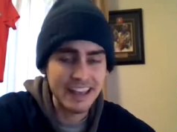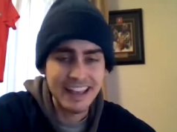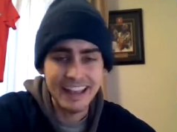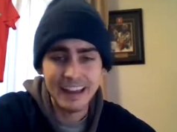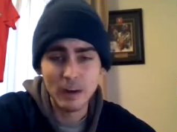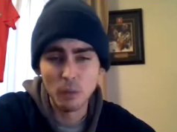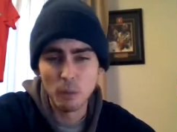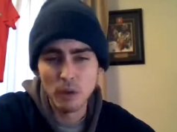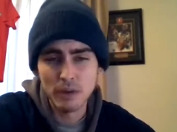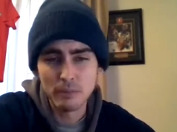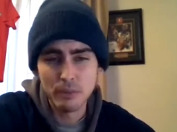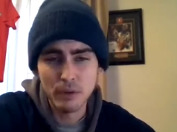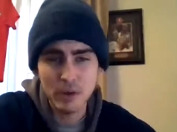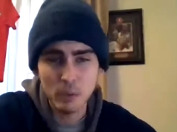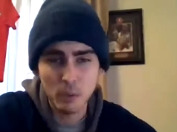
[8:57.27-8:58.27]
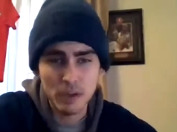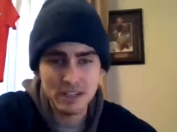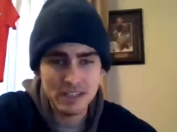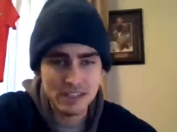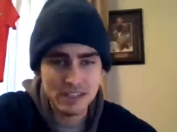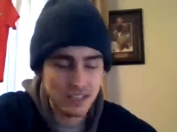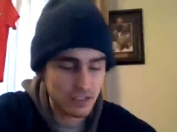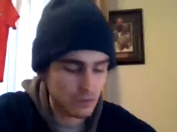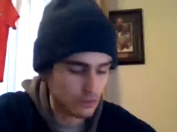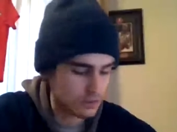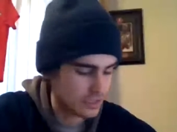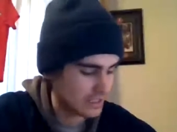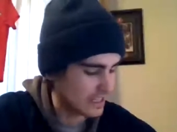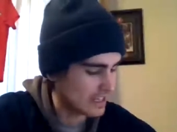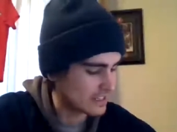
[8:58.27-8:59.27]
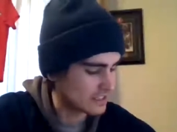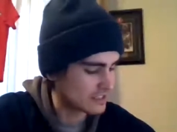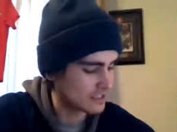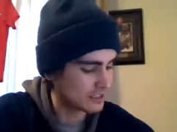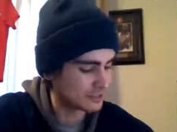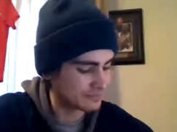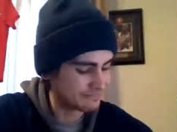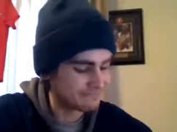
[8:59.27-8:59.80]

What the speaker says: and a 1.16 goals against. So,